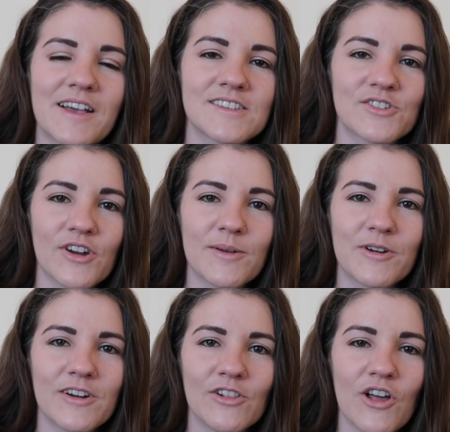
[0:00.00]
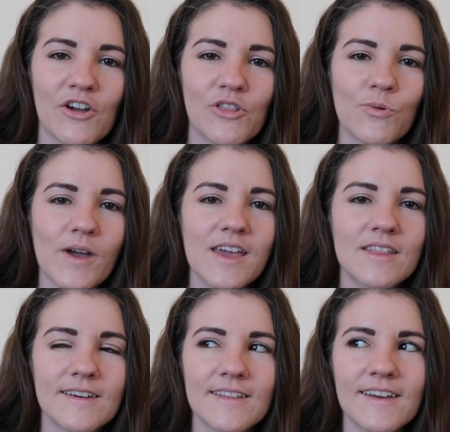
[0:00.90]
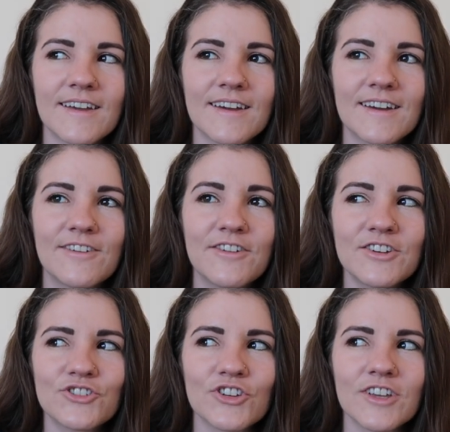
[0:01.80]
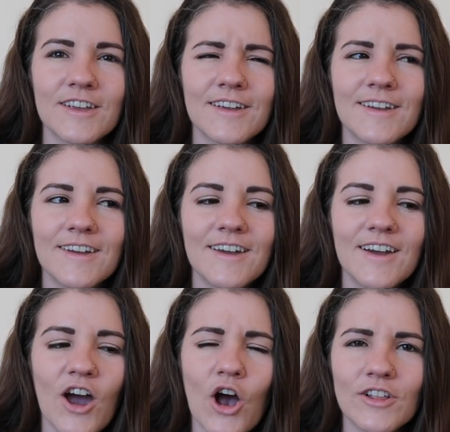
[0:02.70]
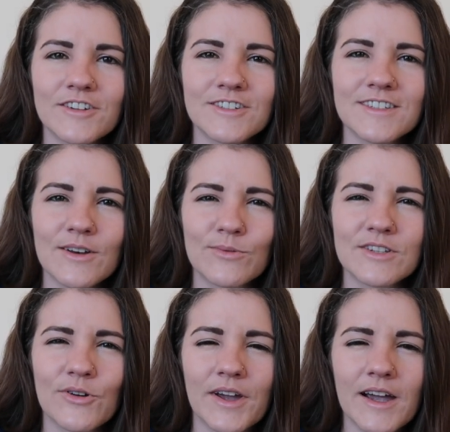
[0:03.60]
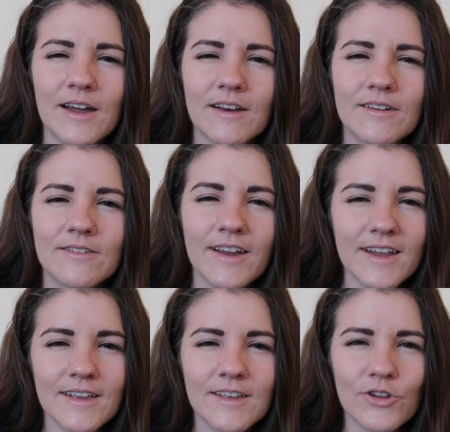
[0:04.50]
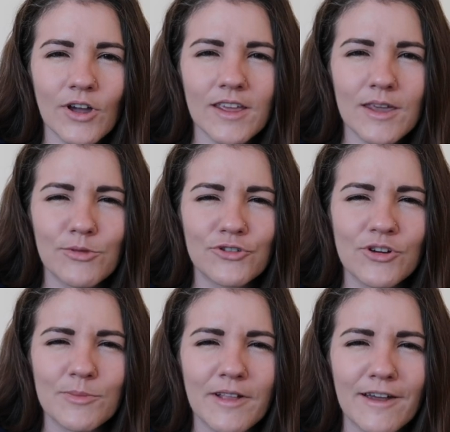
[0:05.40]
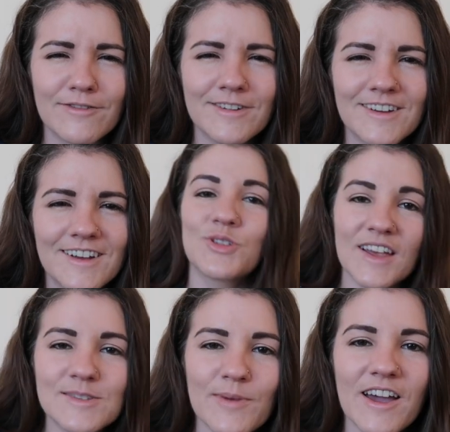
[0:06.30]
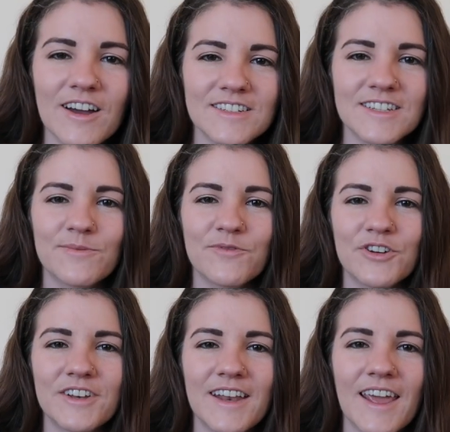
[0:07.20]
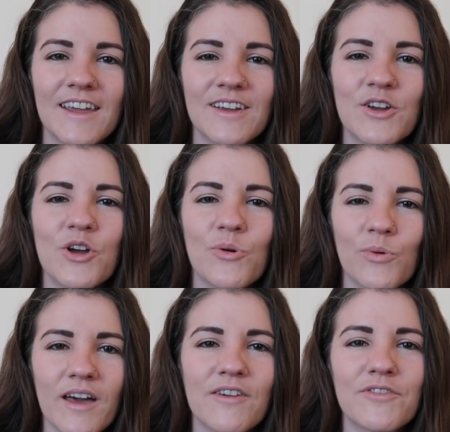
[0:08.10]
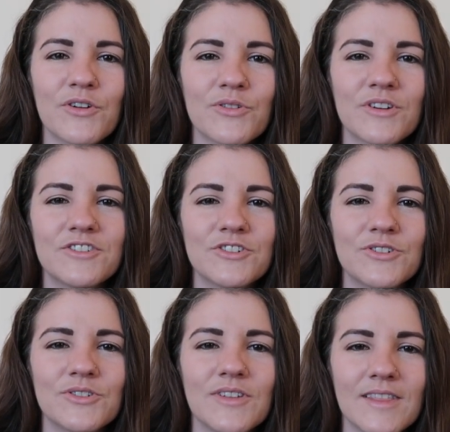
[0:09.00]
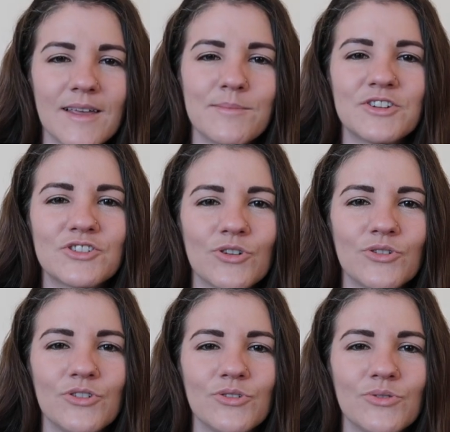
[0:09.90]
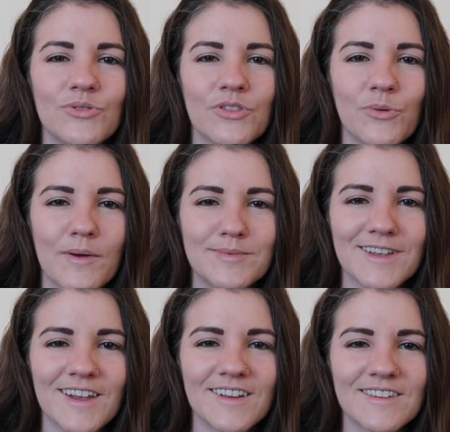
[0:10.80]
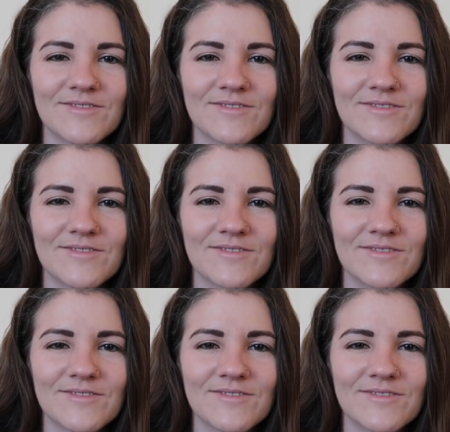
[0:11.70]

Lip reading: Basque grammar along the way, that like eventually I'll understand what's going on, right? You gotta keep the dream alive. So that's my hot tip for today. Without further ado, let me show you the website.